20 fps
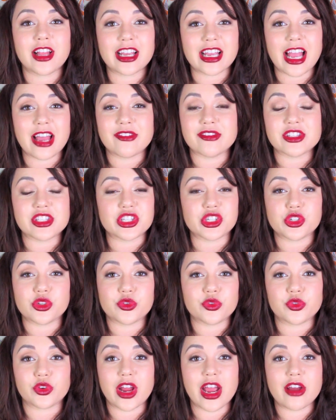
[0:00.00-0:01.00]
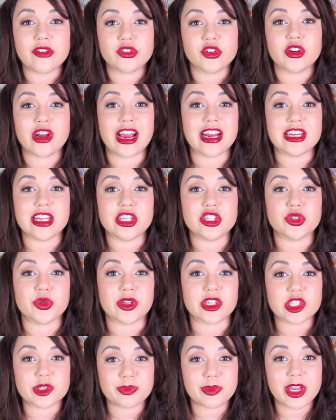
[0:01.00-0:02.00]
like I haven't seen you forever. I need to
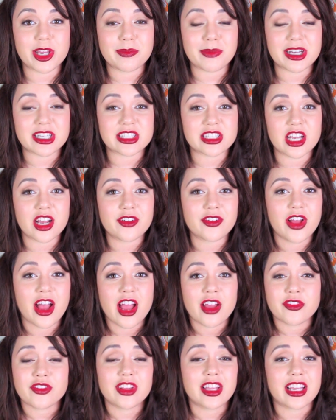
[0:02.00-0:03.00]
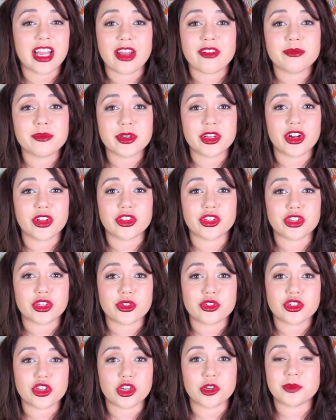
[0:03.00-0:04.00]
explain myself. I feel like I haven't been on the
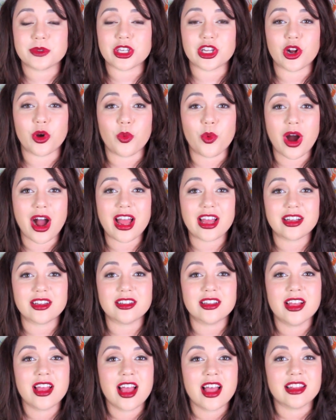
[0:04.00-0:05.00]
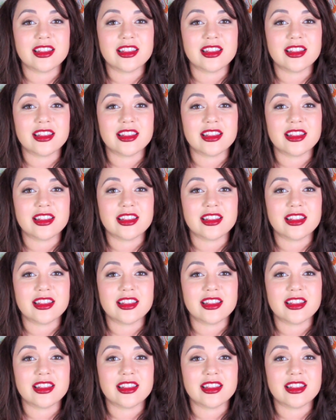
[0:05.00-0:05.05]
YouTubes in a while.